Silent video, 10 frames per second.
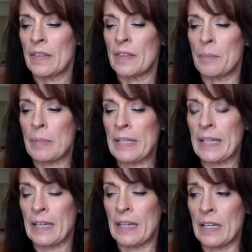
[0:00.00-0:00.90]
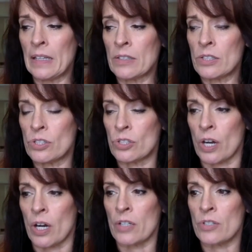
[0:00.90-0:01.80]
the beginning
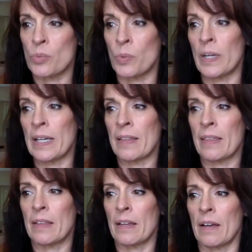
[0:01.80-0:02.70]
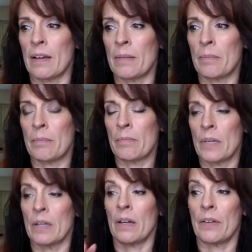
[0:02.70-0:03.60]
starts with
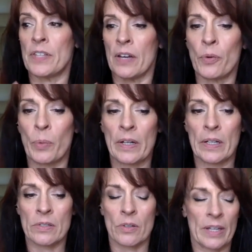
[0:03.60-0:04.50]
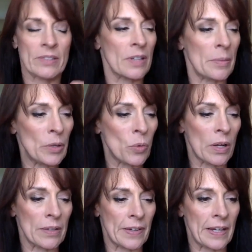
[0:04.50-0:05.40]
of self-awareness. Okay, so let me
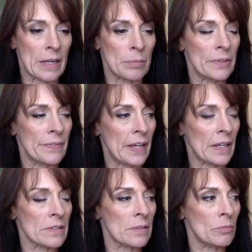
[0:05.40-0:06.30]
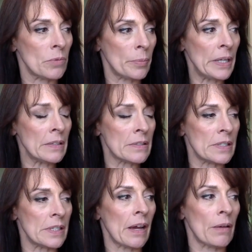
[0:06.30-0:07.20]
qualify a couple of things. When we
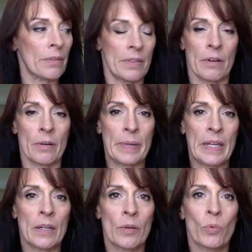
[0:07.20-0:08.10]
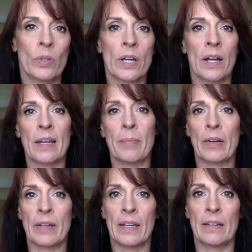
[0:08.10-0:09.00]
seek out therapy, we're talking
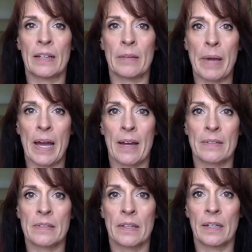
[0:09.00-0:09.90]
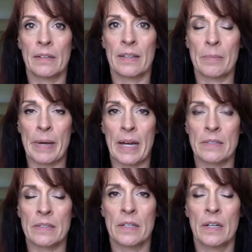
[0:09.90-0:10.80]
about healing the past.
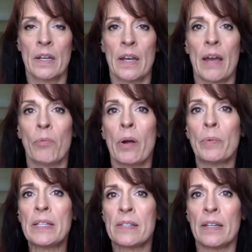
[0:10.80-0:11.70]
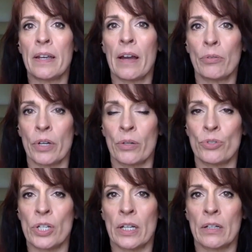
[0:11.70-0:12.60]
And when we seek out
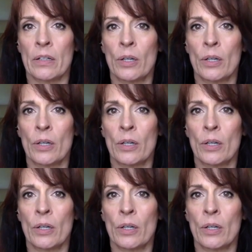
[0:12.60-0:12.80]
coaching,